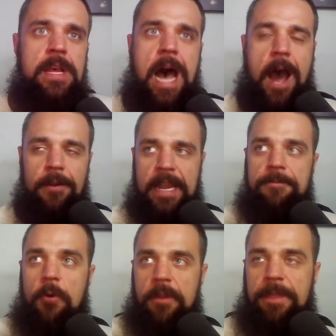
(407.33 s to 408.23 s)
All right,
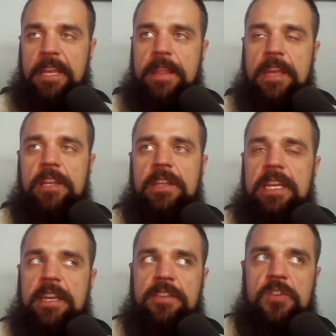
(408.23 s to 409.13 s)
fourth thing that you
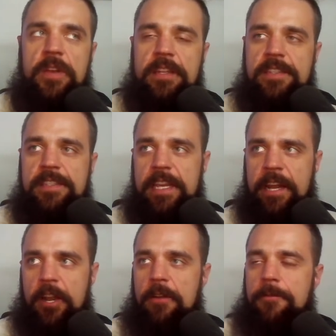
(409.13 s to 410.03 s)
need to
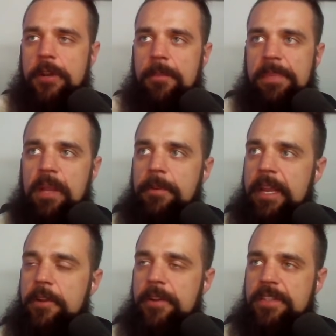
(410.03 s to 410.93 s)
consider for your big
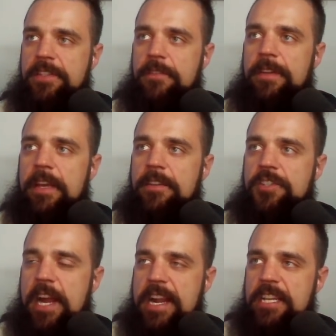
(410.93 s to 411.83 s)
brain Crystal Vale
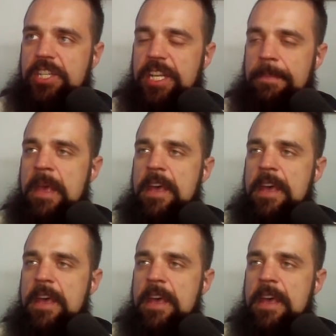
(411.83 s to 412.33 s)
strategy